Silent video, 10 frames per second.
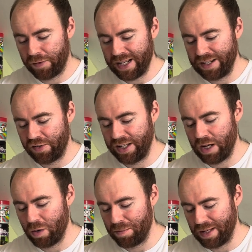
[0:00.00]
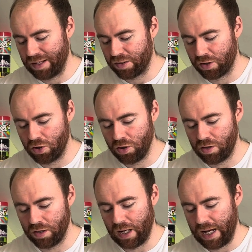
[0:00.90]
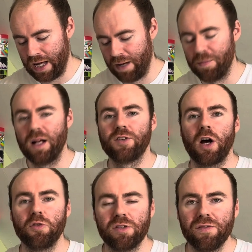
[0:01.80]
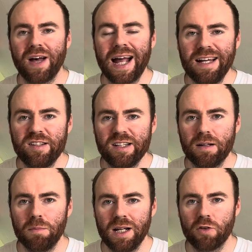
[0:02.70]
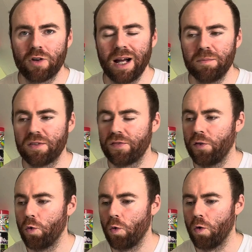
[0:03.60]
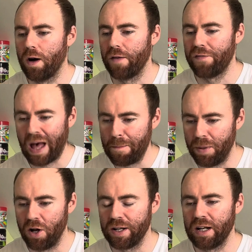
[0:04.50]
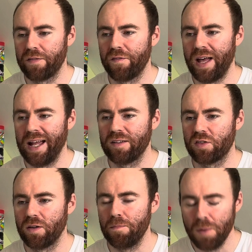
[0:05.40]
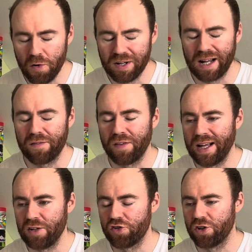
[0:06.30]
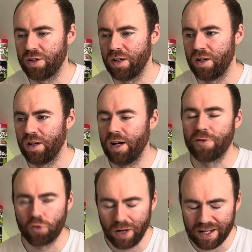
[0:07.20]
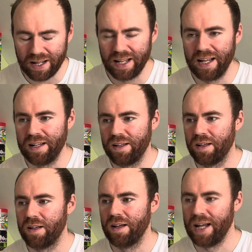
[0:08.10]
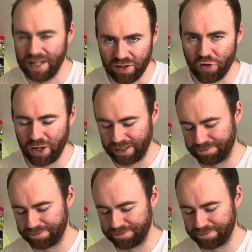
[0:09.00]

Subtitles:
HCl up next, a good dose of 80 milligrams for fat burning effect, mood elevation, adrenaline, energy,